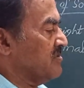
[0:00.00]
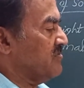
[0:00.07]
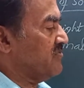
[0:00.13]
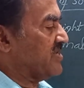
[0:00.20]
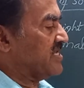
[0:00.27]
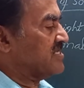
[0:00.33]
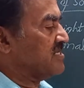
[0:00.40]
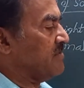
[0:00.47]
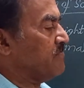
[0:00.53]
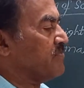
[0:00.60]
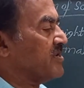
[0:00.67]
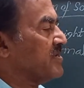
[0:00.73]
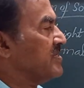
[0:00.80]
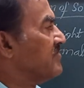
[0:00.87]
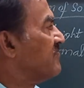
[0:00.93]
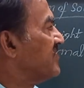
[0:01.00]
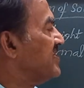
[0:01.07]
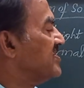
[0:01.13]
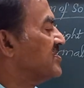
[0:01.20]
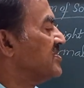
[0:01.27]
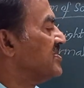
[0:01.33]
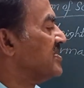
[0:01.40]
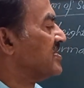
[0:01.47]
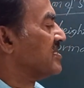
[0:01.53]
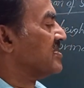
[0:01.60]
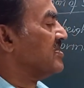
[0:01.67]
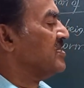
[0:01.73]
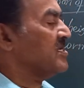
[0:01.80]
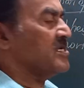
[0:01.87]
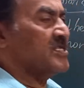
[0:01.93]
For example, friends,
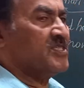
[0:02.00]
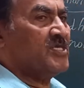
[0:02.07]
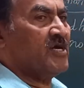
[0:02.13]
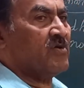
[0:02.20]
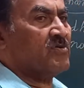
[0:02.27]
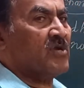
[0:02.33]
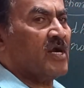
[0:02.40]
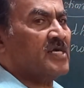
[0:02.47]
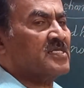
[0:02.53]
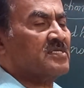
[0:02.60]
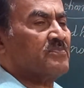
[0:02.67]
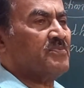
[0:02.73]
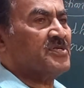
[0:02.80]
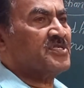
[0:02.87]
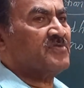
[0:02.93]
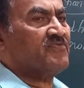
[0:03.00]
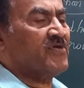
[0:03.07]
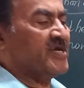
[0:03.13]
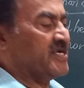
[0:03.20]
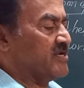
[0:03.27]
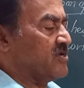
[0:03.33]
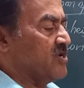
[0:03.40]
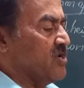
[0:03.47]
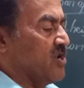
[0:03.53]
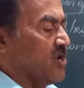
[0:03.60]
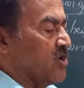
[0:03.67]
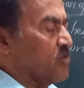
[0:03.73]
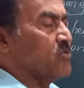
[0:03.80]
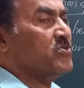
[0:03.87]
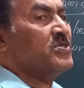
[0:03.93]
here they have not specified
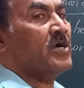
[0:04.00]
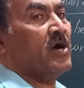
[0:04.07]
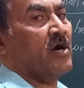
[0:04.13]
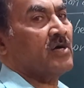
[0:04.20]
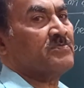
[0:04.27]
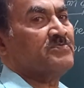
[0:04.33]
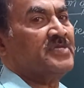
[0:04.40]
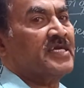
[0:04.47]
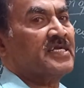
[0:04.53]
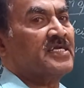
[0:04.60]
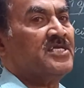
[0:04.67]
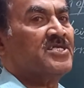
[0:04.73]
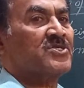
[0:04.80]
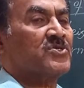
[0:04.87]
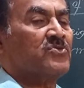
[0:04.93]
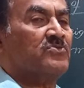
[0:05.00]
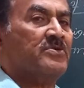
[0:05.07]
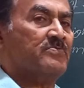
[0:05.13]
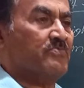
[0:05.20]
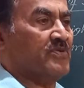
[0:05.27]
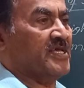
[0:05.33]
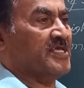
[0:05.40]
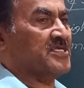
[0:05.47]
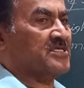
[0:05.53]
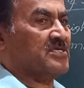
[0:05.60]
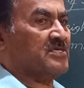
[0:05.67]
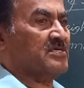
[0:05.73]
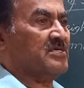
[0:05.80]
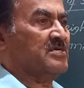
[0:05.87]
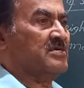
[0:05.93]
how the object is to be placed,
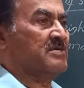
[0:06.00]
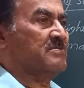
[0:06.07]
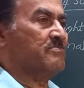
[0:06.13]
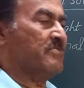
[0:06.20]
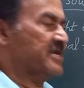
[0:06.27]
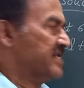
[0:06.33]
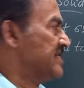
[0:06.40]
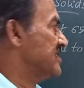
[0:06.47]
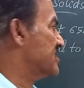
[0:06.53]
but it